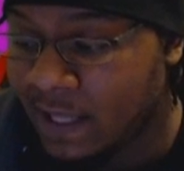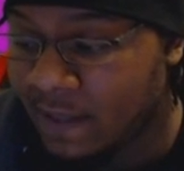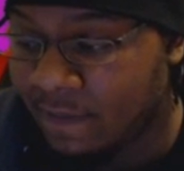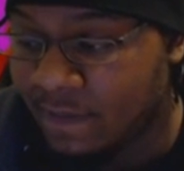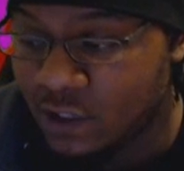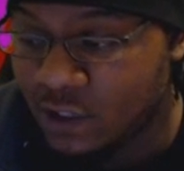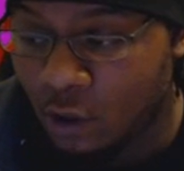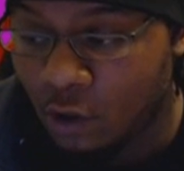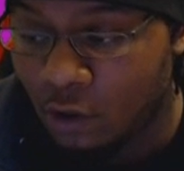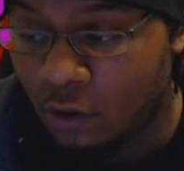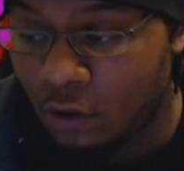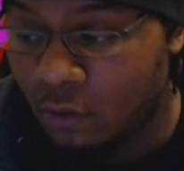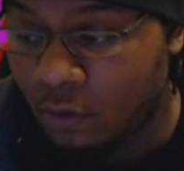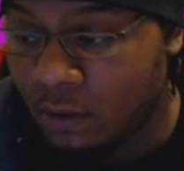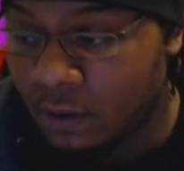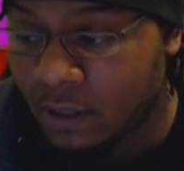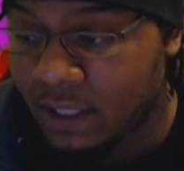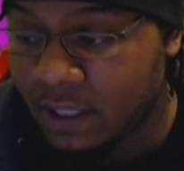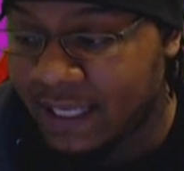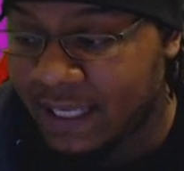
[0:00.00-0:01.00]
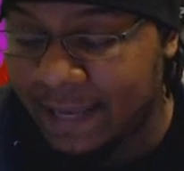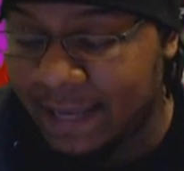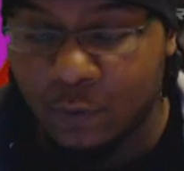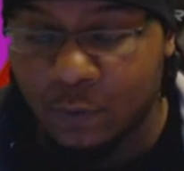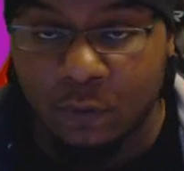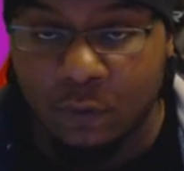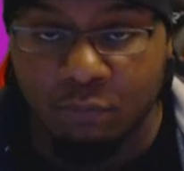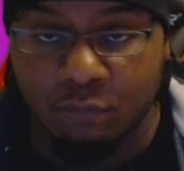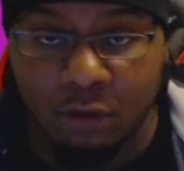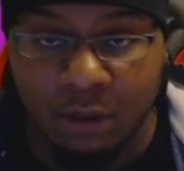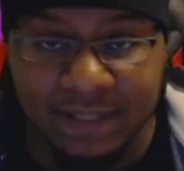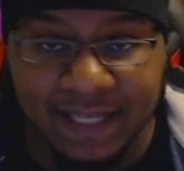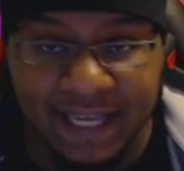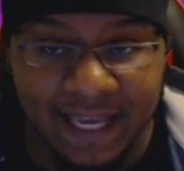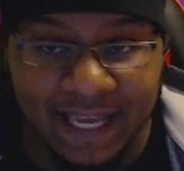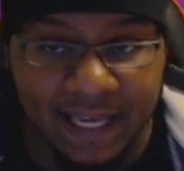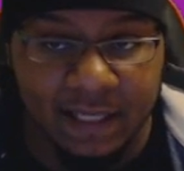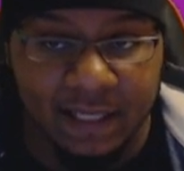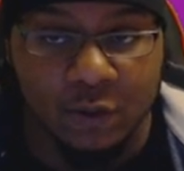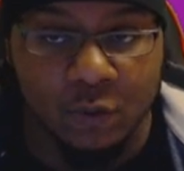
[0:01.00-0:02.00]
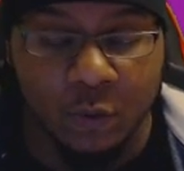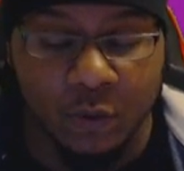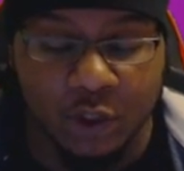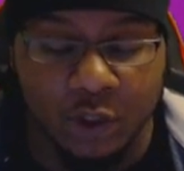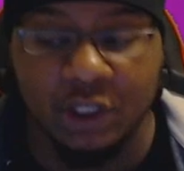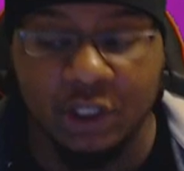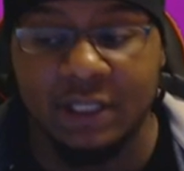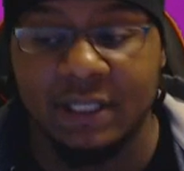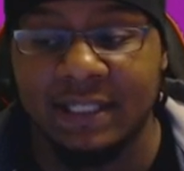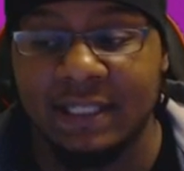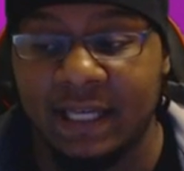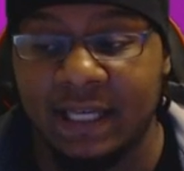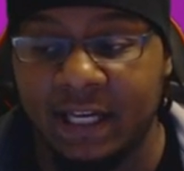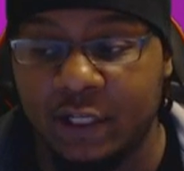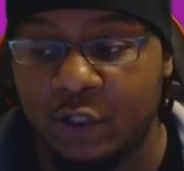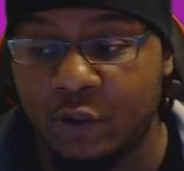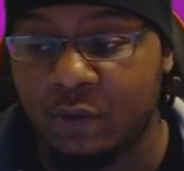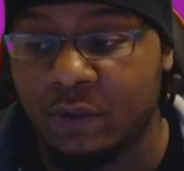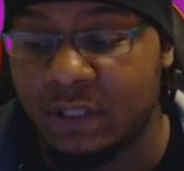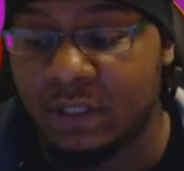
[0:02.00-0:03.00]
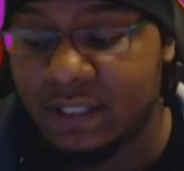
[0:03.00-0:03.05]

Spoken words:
This all came to an abrupt end when she decided to